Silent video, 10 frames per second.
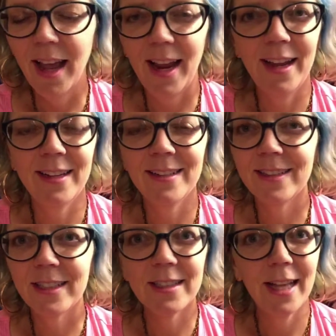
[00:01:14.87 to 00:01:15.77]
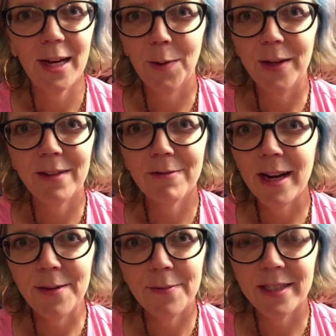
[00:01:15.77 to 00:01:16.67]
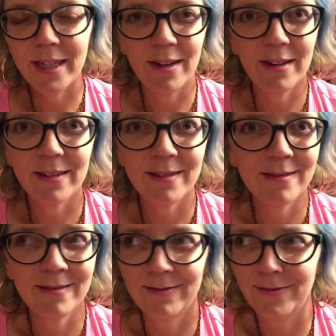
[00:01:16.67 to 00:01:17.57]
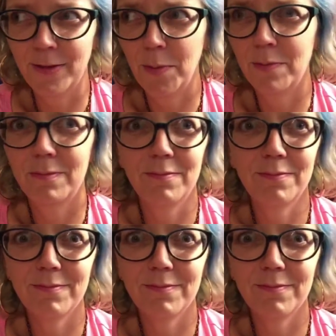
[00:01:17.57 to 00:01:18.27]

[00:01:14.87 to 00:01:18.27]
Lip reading: and just got a quick ready dinner from